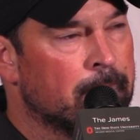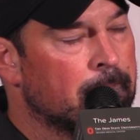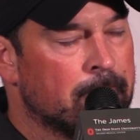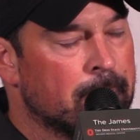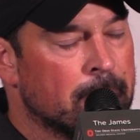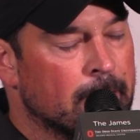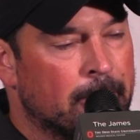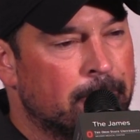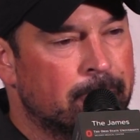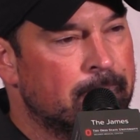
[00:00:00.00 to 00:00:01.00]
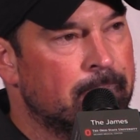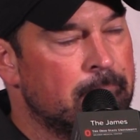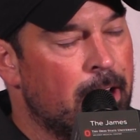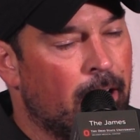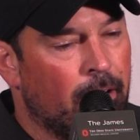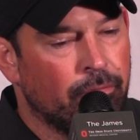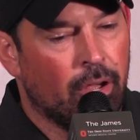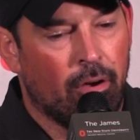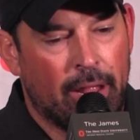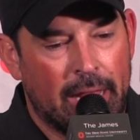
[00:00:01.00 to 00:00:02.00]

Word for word: that publicly tonight. No, no, I,